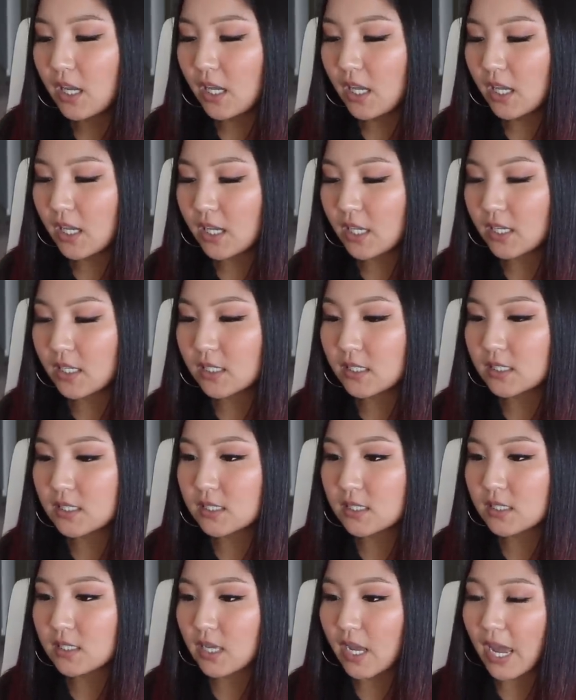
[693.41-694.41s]

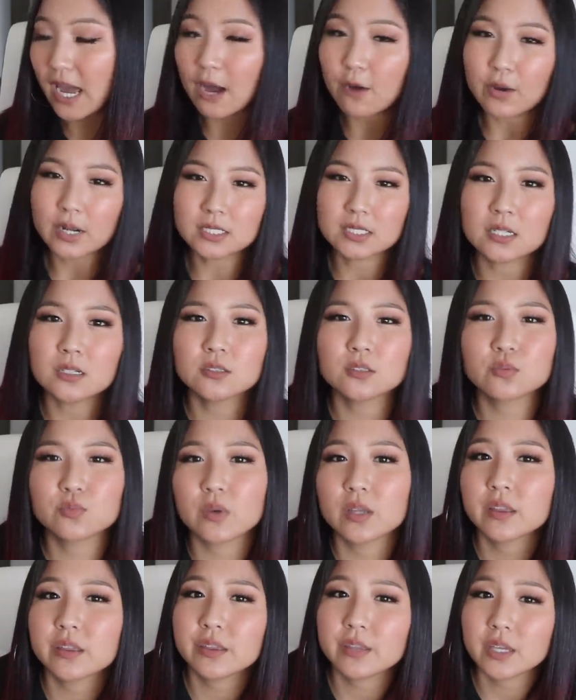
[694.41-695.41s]
is how I dealt
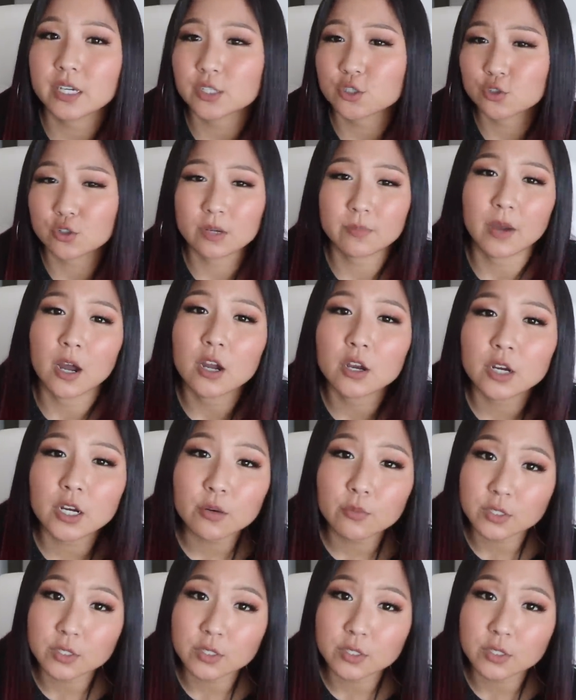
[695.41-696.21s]
with extreme hunger,